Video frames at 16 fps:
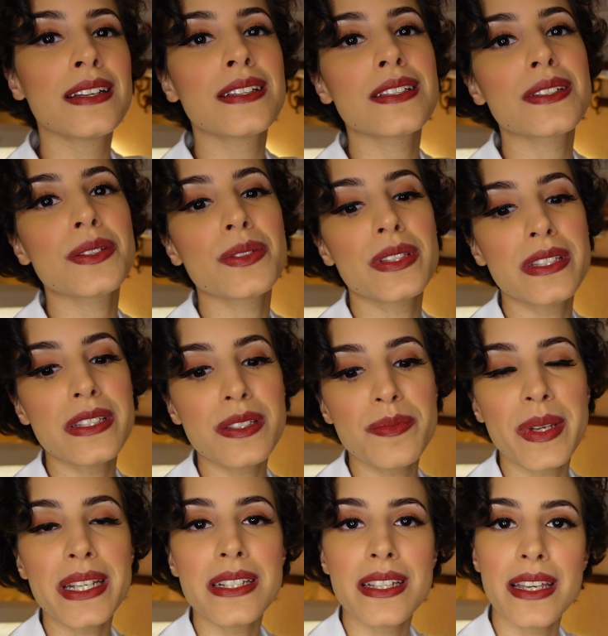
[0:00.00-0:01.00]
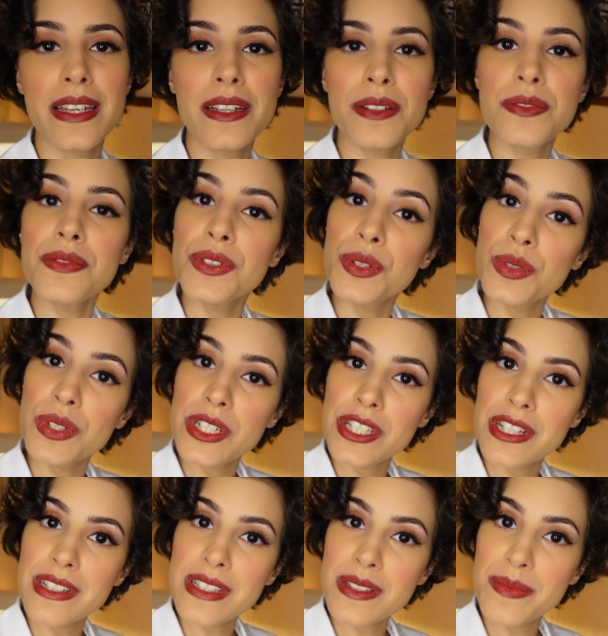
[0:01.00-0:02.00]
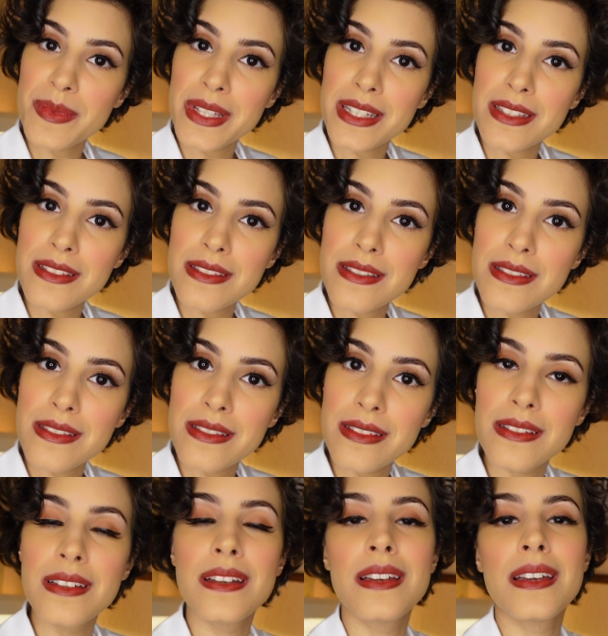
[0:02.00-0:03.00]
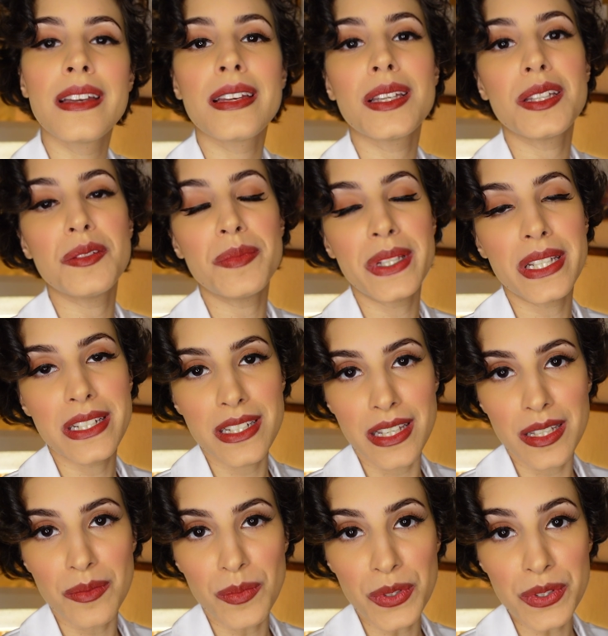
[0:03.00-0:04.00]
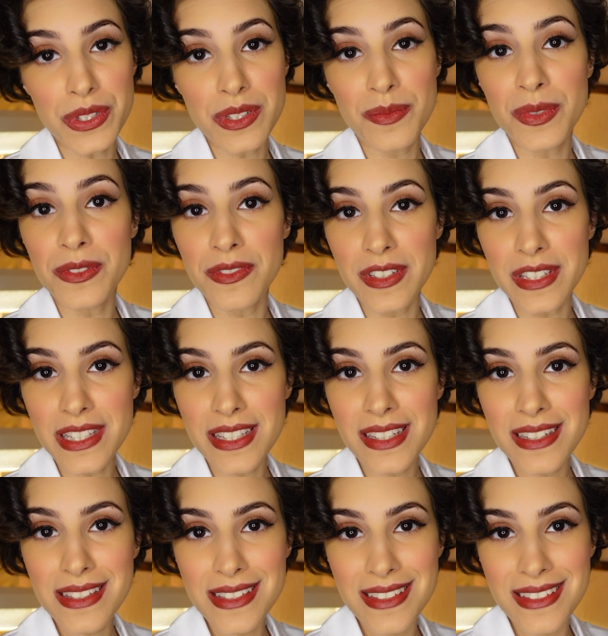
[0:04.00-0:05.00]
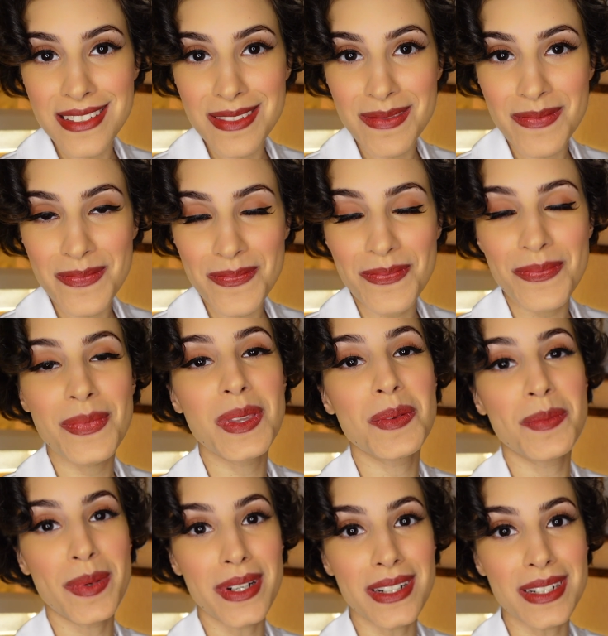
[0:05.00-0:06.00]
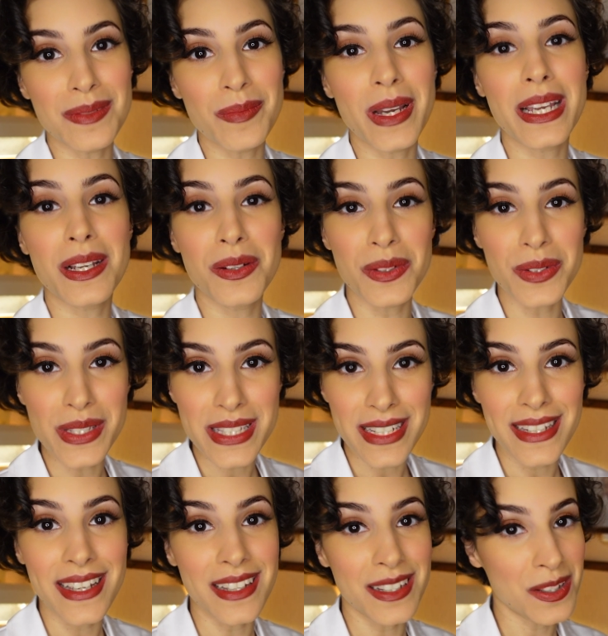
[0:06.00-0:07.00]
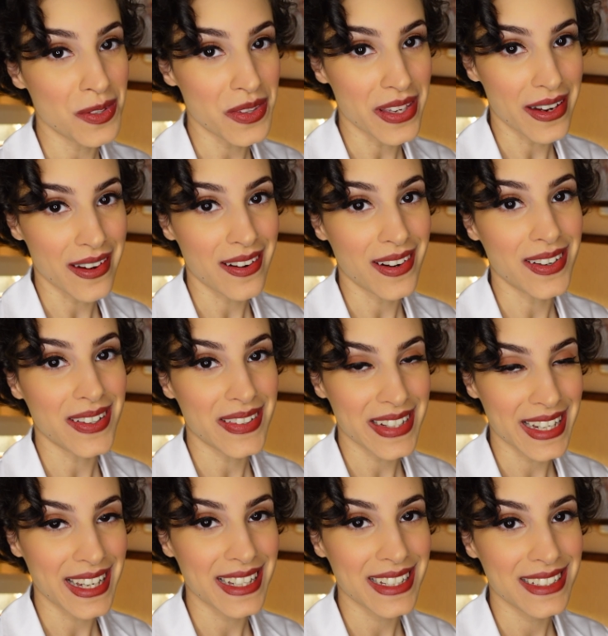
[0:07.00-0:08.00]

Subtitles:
So this may take a few adjustments. It may take multiple visits, but my goal is to get you there, okay?